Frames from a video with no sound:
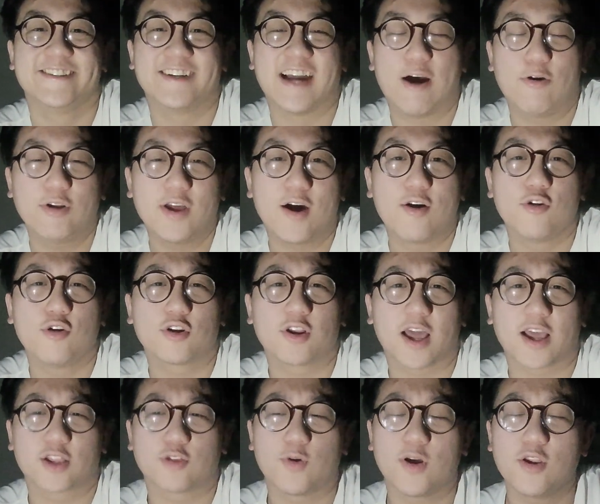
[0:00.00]
I wonder how I look
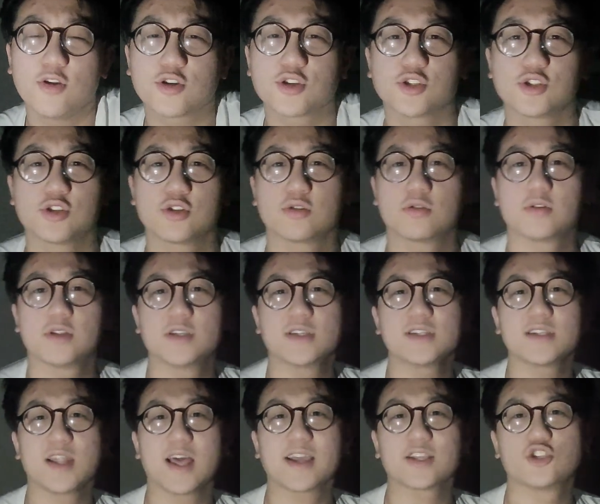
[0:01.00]
like. Do I look... Is
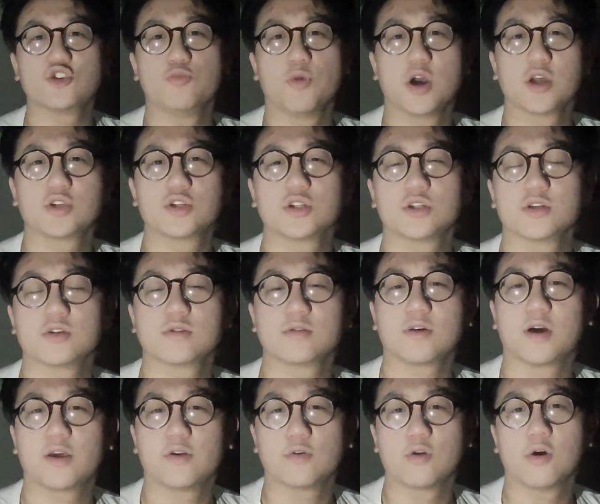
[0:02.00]
this lying too much?
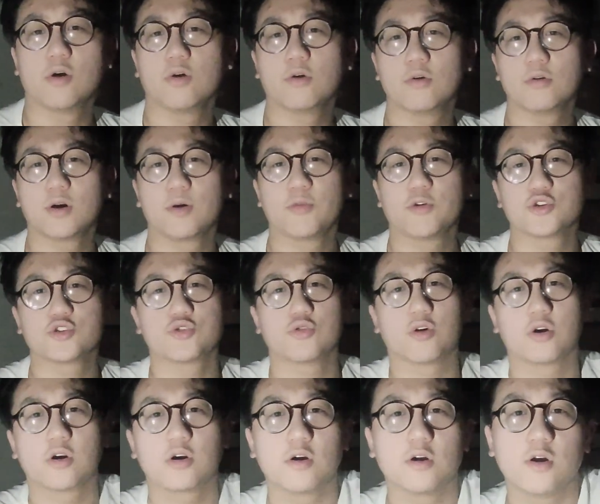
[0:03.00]
I don't know. I'm not
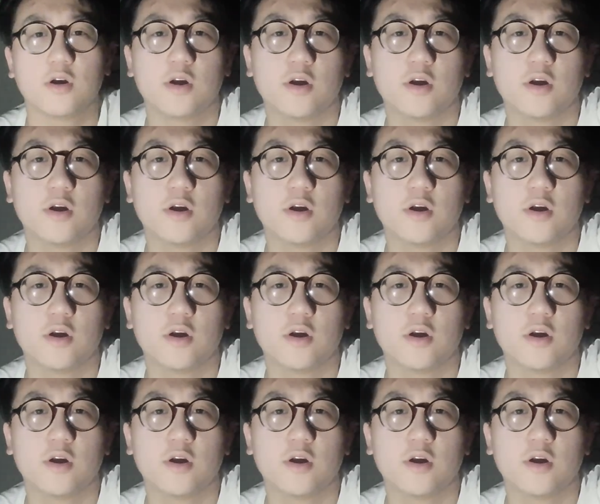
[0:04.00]
sure.